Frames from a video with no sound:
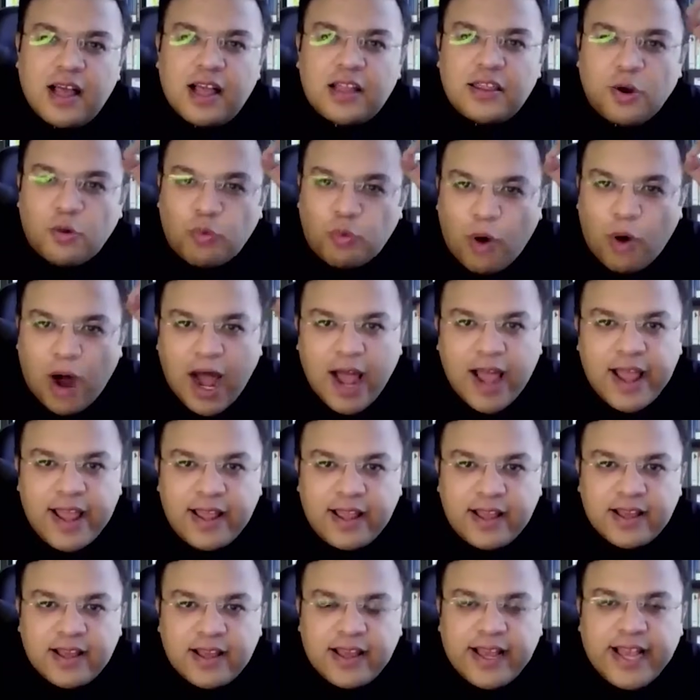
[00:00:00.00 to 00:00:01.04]
The why
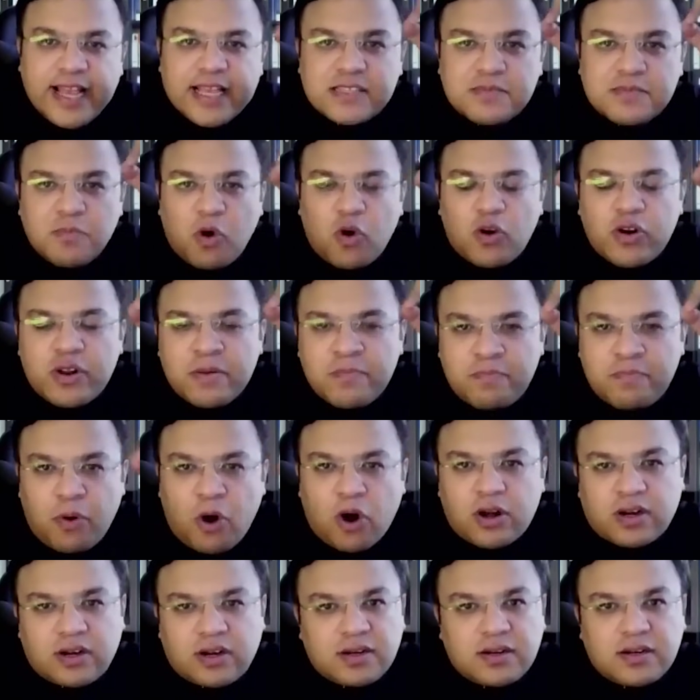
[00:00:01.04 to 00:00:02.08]
is more
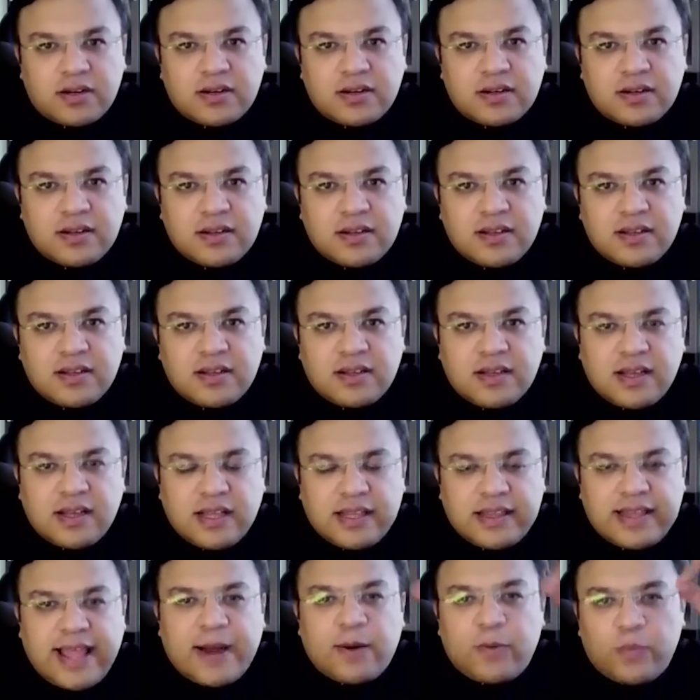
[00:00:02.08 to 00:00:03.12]
important
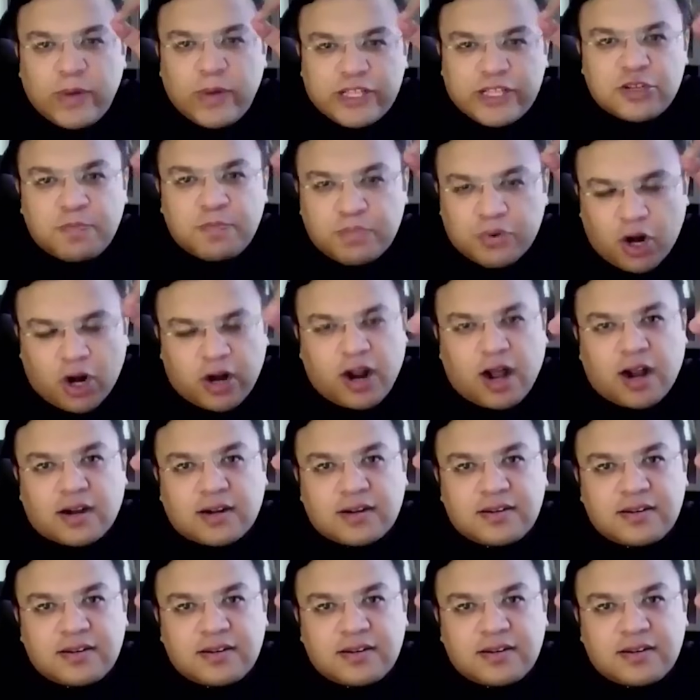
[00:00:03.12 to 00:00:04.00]
than which product.